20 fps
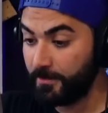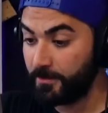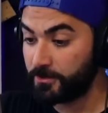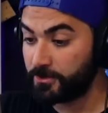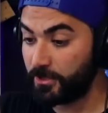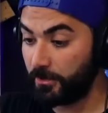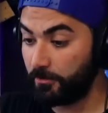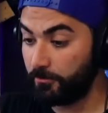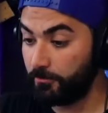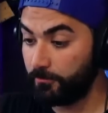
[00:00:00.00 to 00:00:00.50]

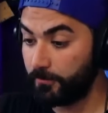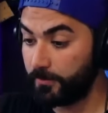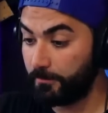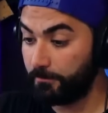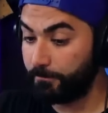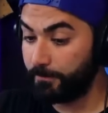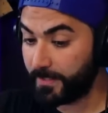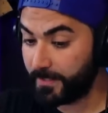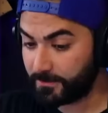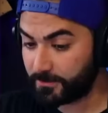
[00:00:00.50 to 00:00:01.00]
So the
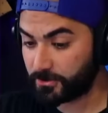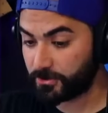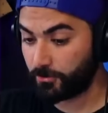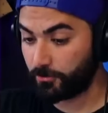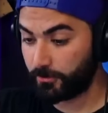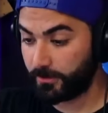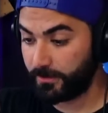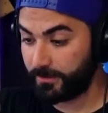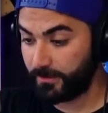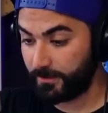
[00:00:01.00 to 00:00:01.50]
big
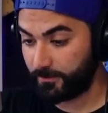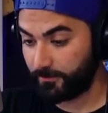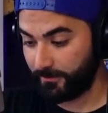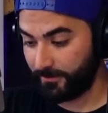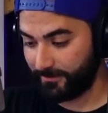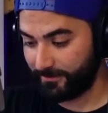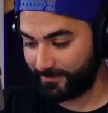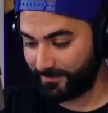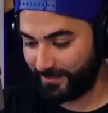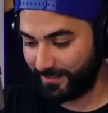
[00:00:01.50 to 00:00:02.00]
story here
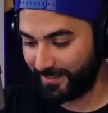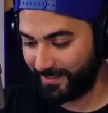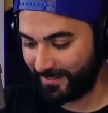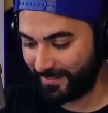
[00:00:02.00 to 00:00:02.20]
is